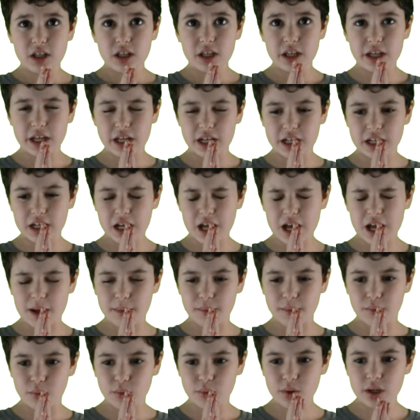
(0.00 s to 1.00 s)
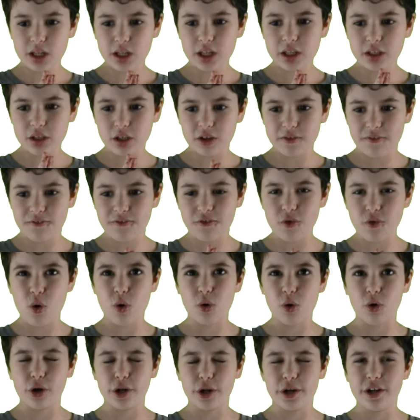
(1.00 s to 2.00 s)
And I really look
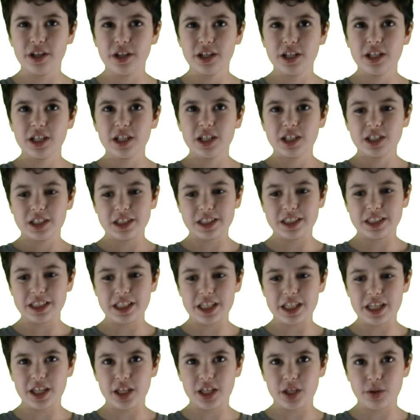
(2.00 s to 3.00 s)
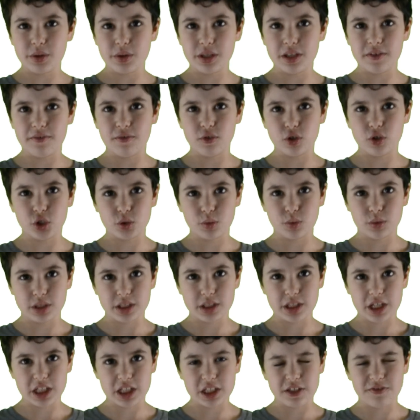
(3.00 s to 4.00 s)
forward to seeing you in the virtual
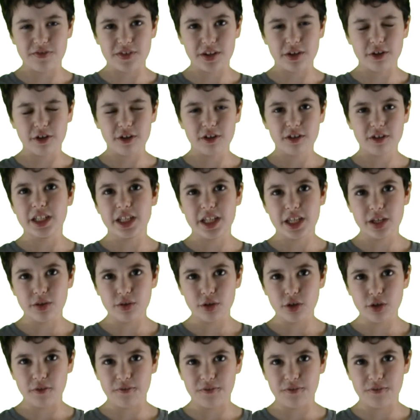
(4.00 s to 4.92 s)
science fair to hear your